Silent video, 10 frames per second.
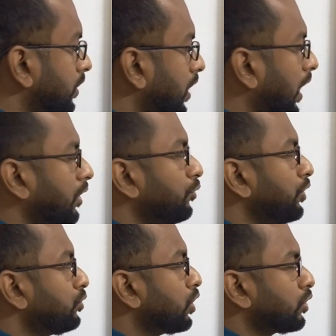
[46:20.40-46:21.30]
and we
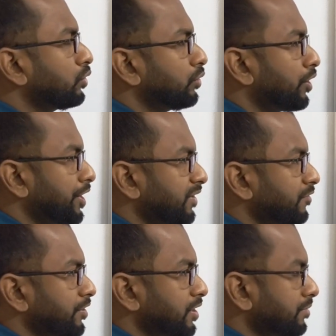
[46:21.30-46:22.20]
do not know what is the
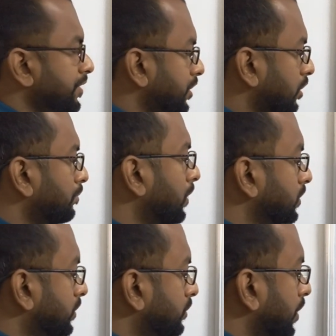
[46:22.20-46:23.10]
velocity of the center of
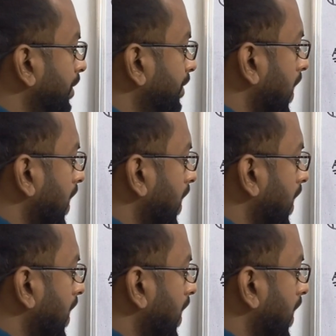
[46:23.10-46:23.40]
mass. So let's